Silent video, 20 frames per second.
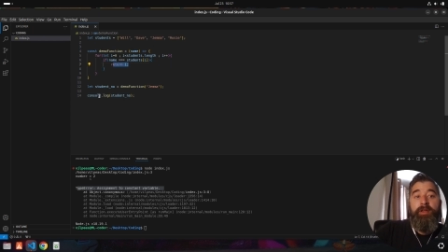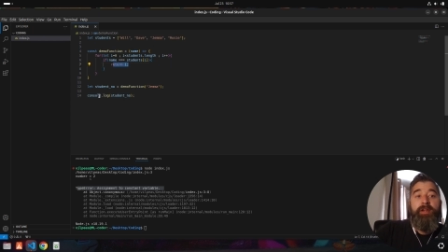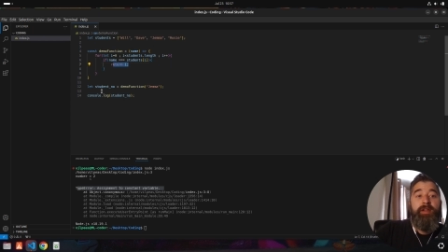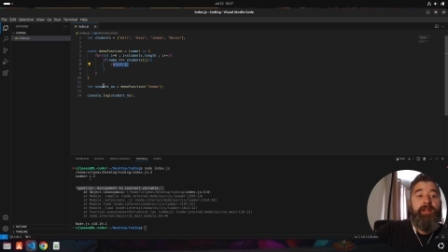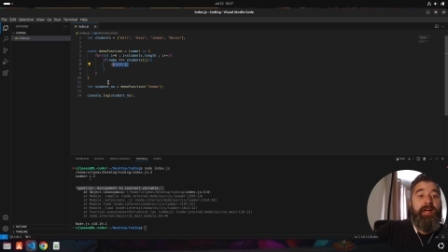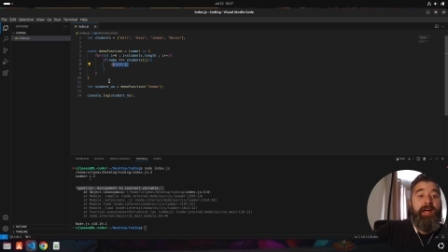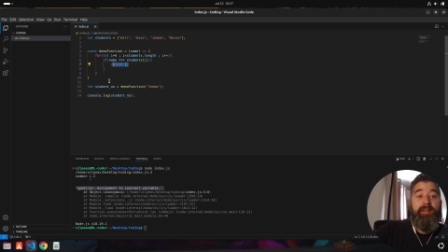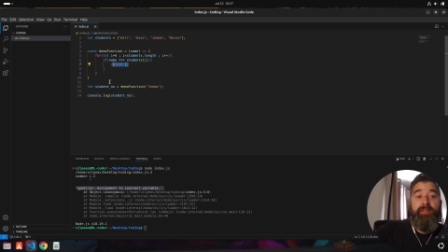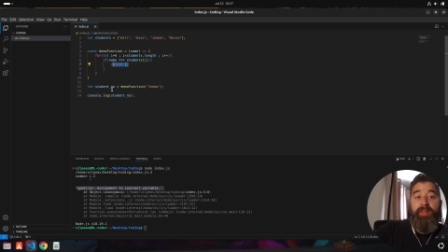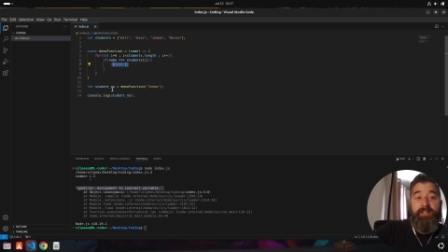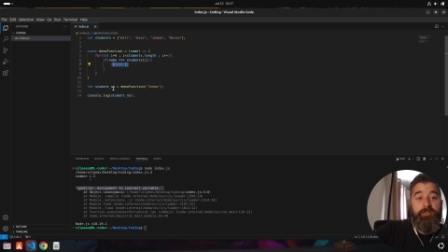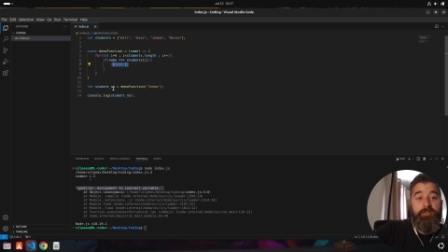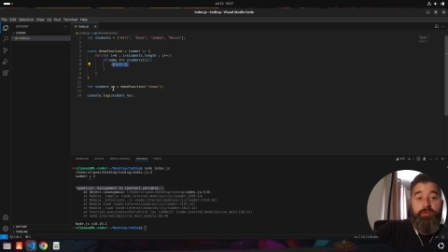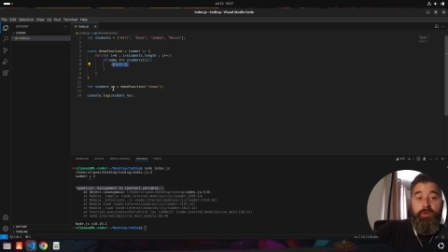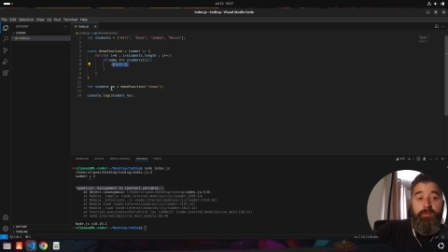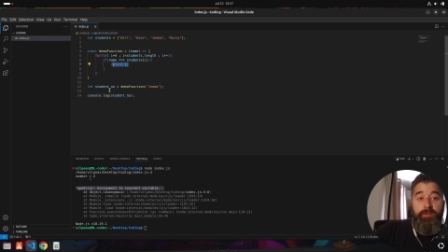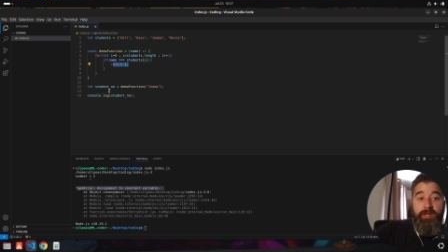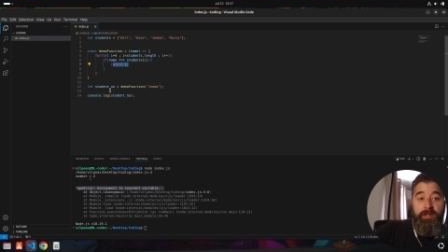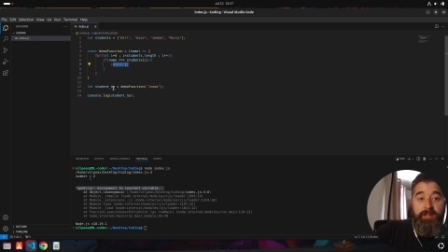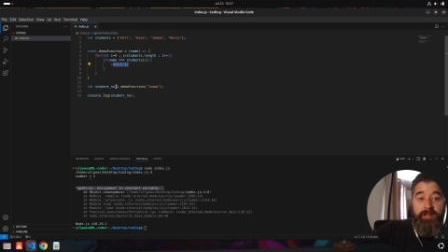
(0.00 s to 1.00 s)
and that's what
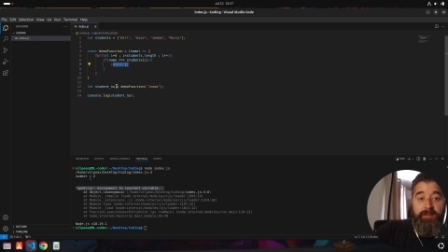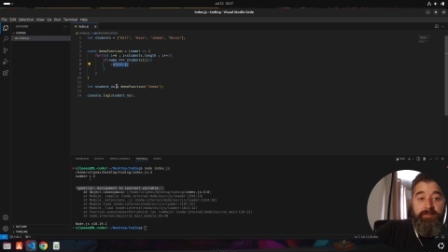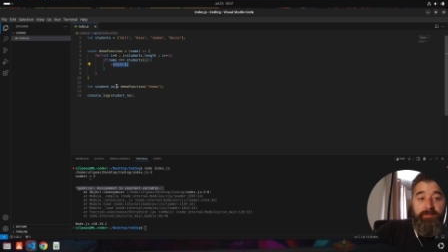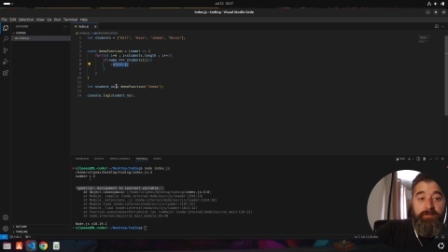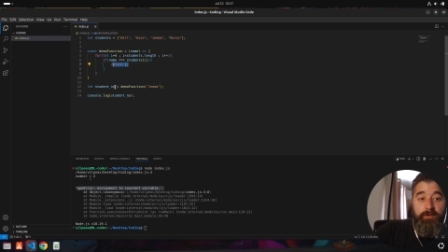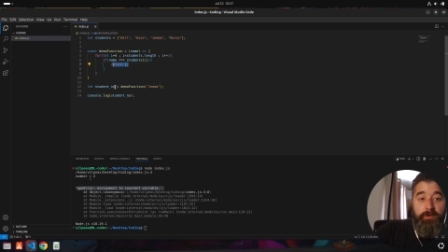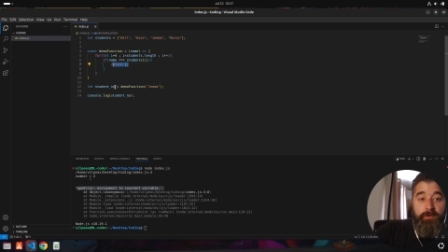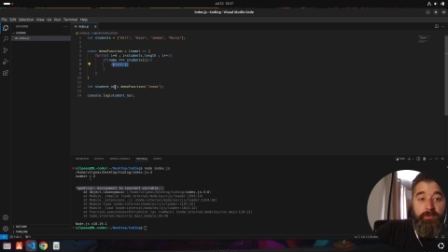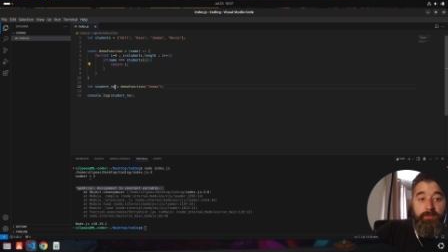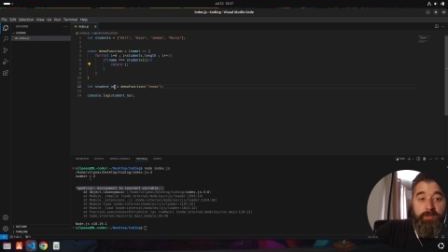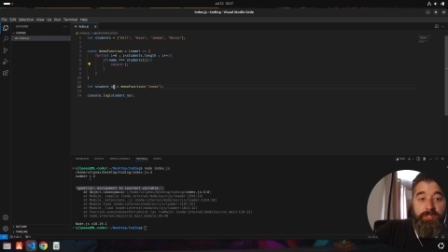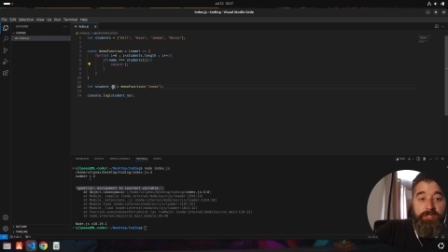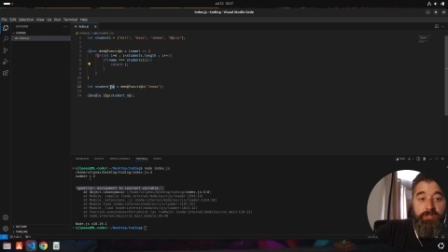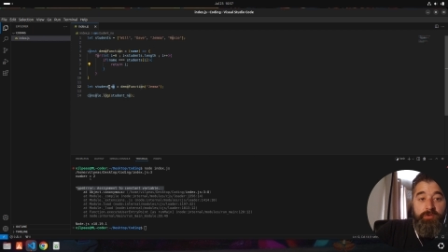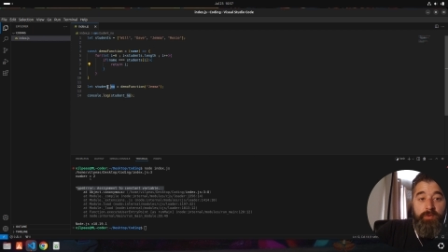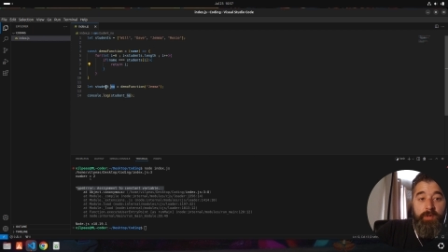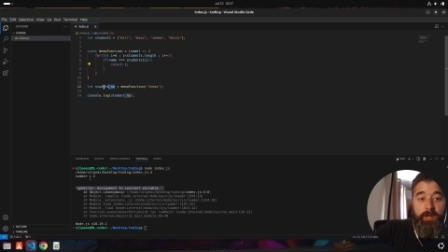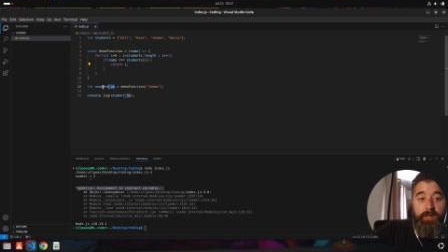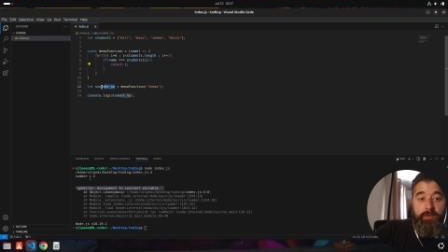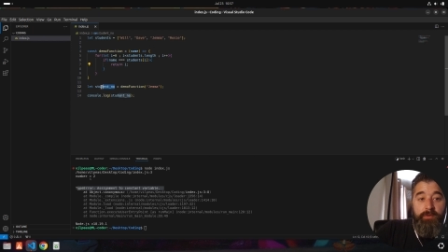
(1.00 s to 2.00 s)
we're looking for, which is
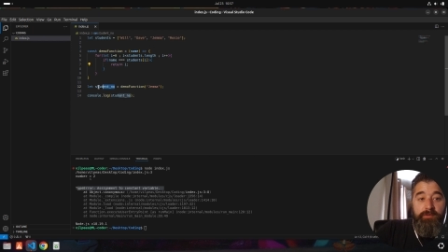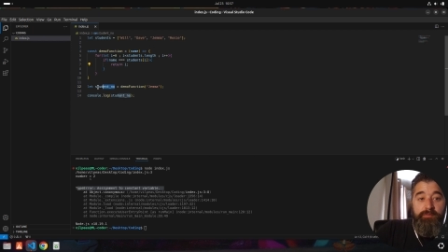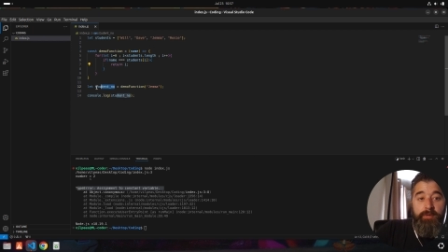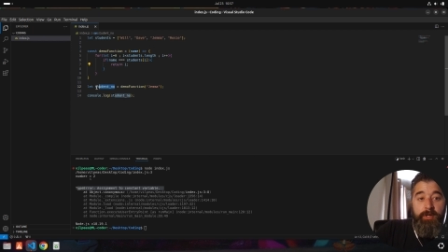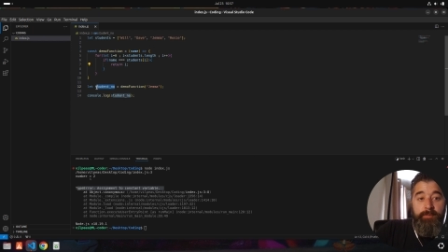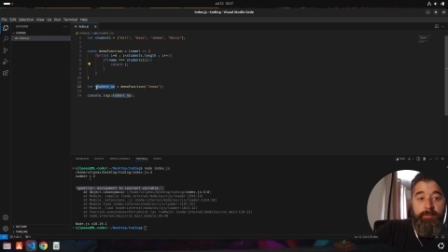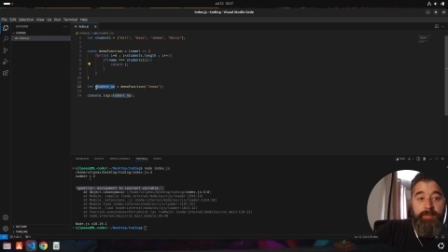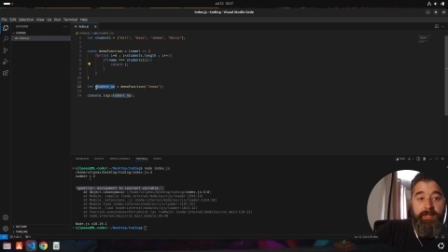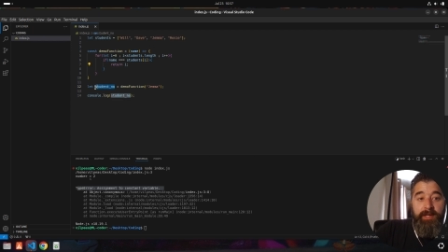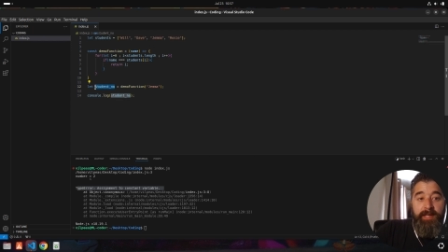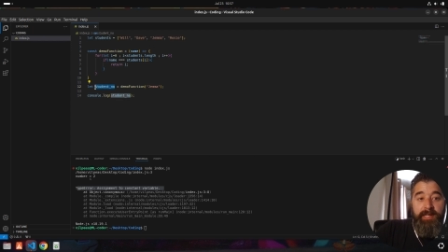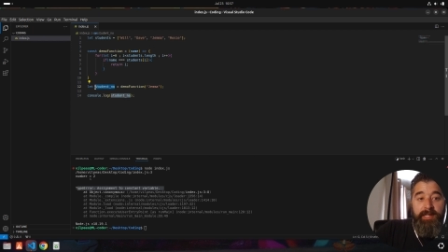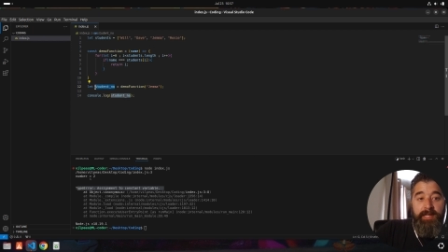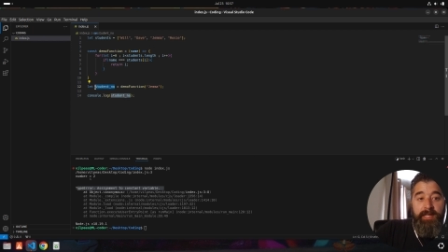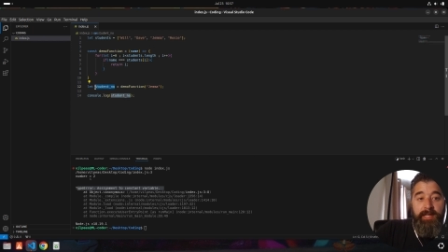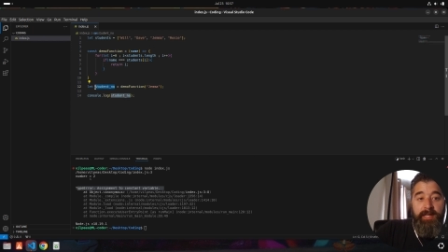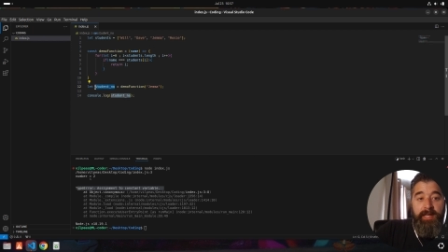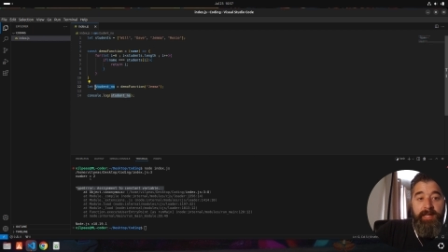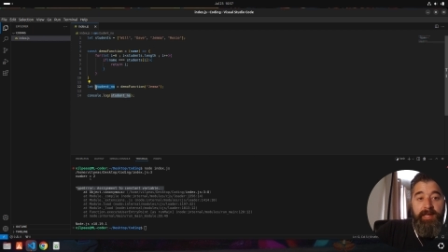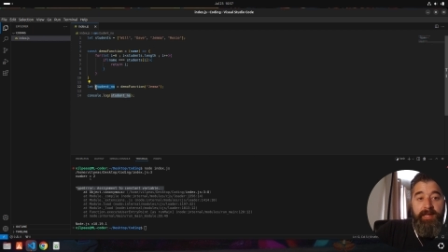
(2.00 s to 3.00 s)
why we've populated it
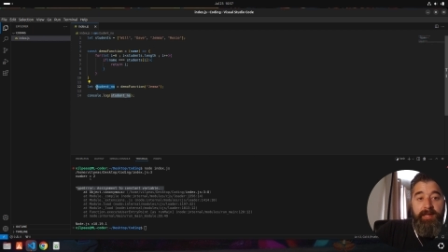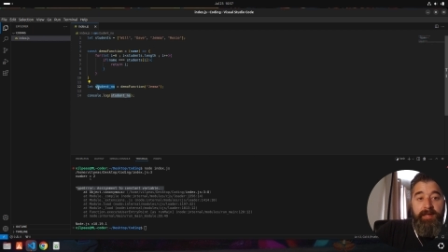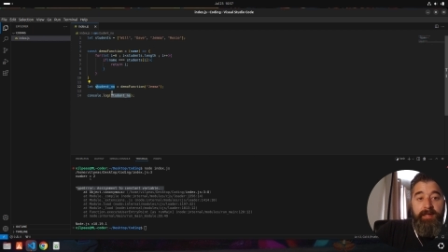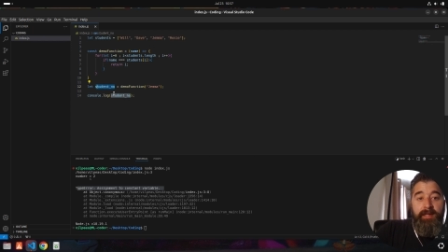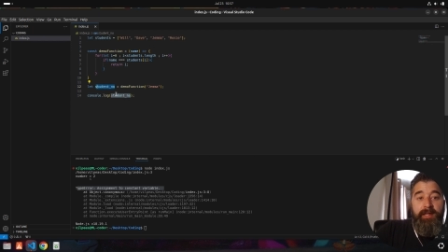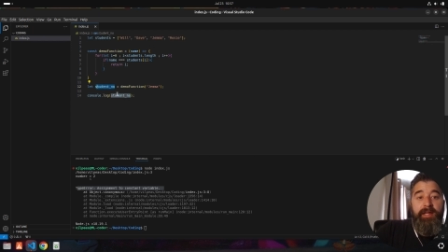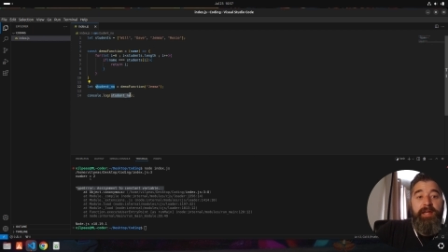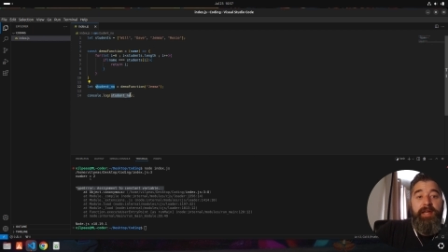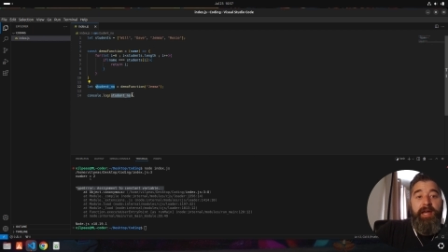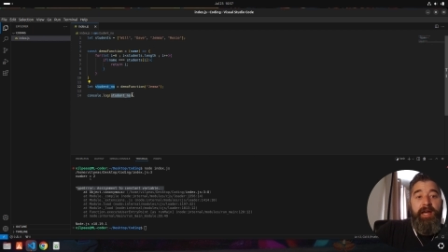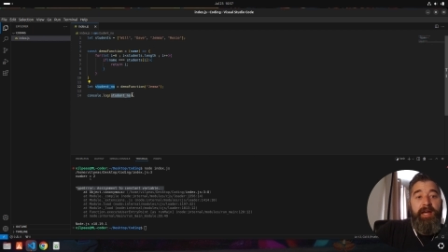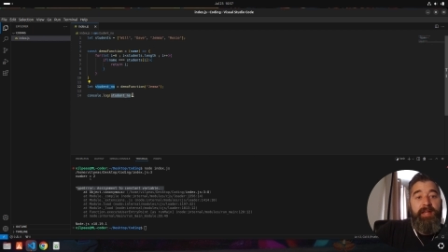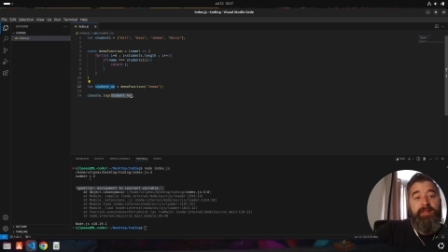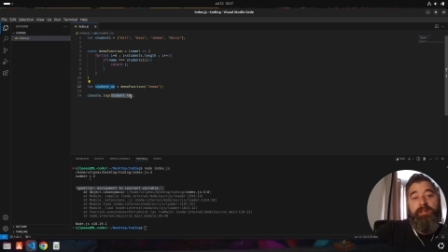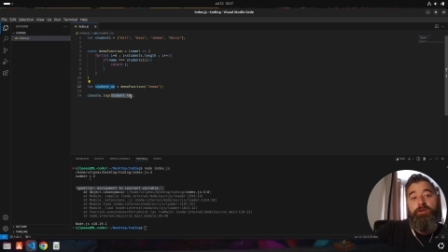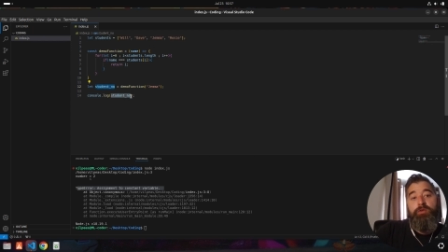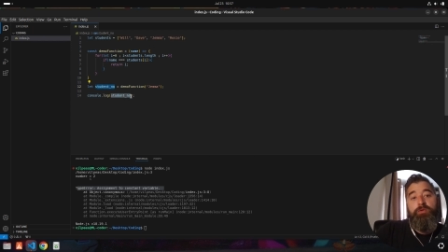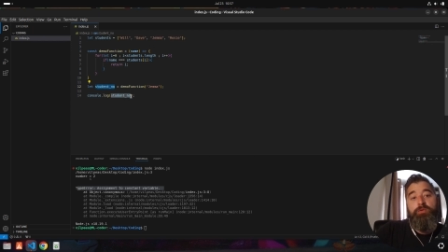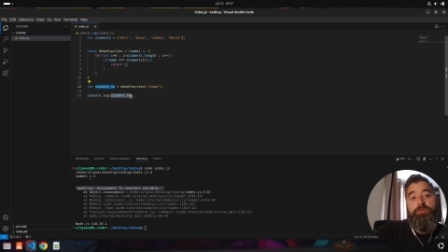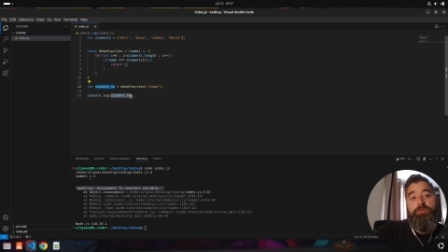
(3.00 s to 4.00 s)
here. And then
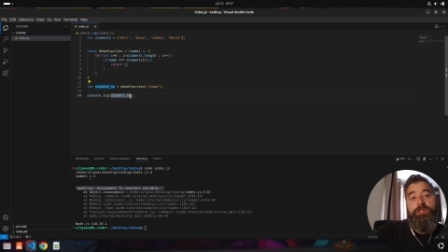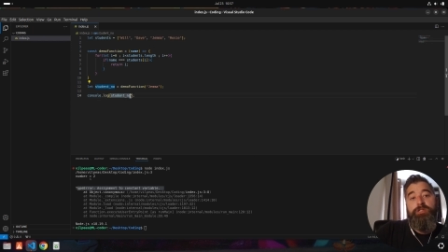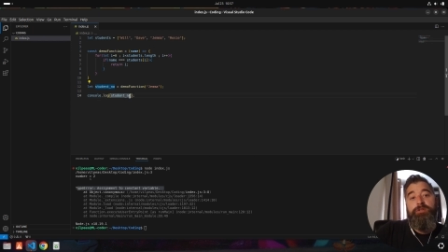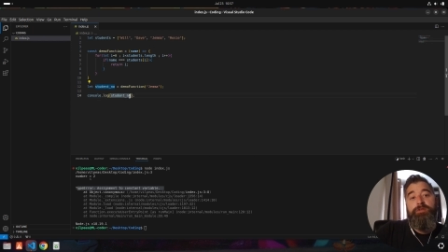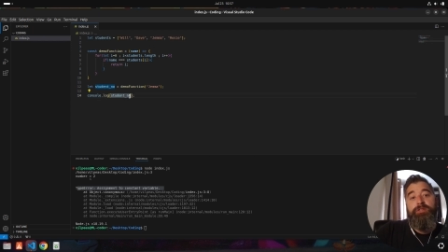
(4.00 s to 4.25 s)
all we're doing